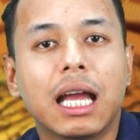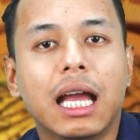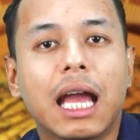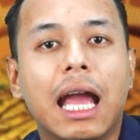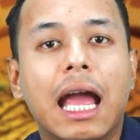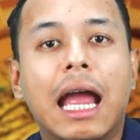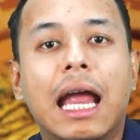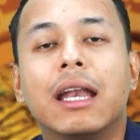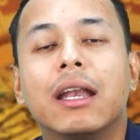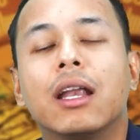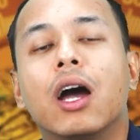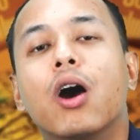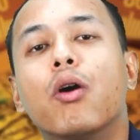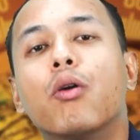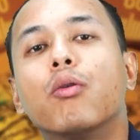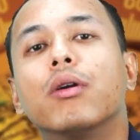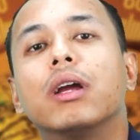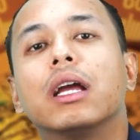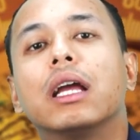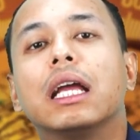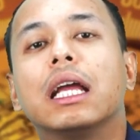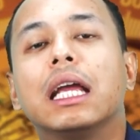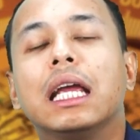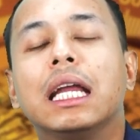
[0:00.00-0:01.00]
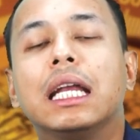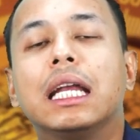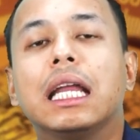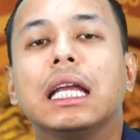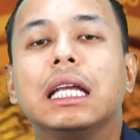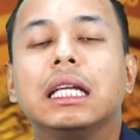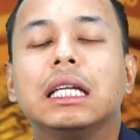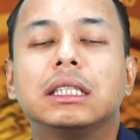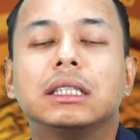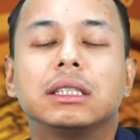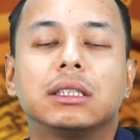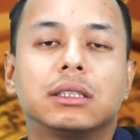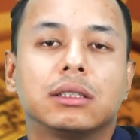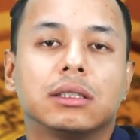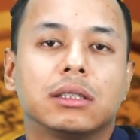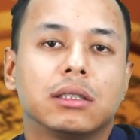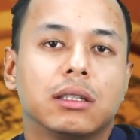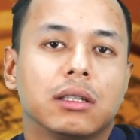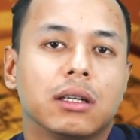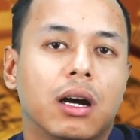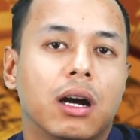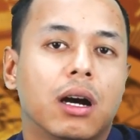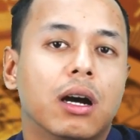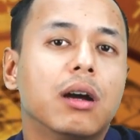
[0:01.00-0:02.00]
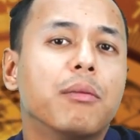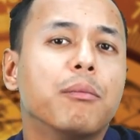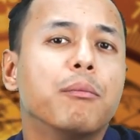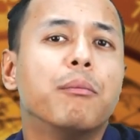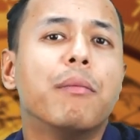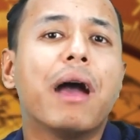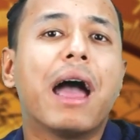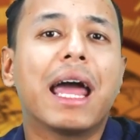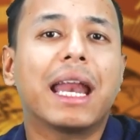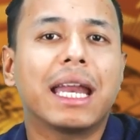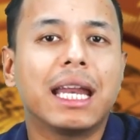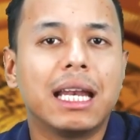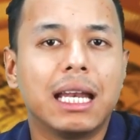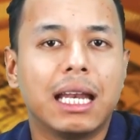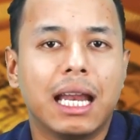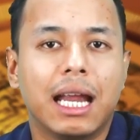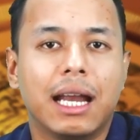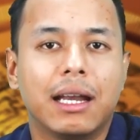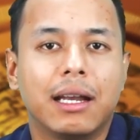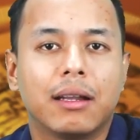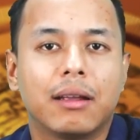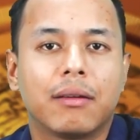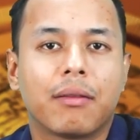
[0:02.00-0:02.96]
and now it is a barren land,